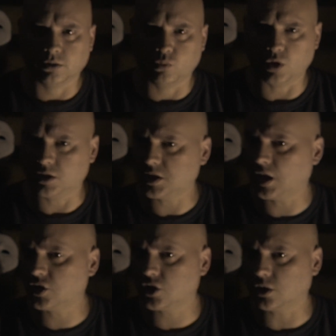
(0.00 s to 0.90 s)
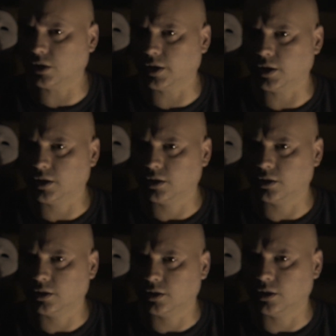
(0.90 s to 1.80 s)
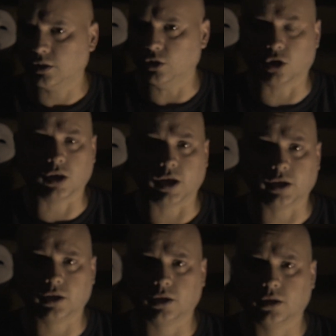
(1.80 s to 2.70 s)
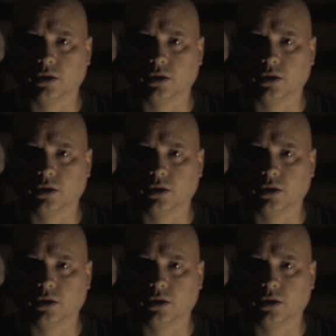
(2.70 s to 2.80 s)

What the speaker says: would intentionally look like